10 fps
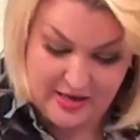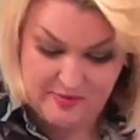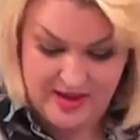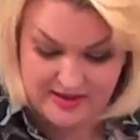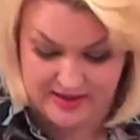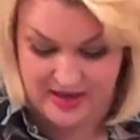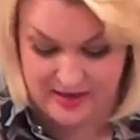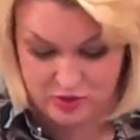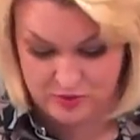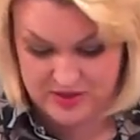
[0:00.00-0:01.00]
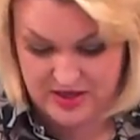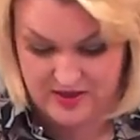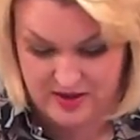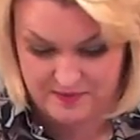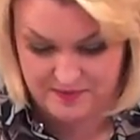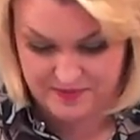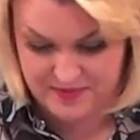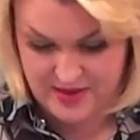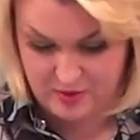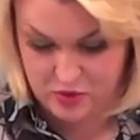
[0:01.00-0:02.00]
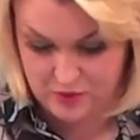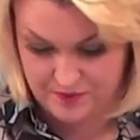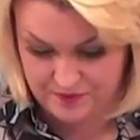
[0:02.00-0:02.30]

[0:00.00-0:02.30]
and make the card come together. Okay.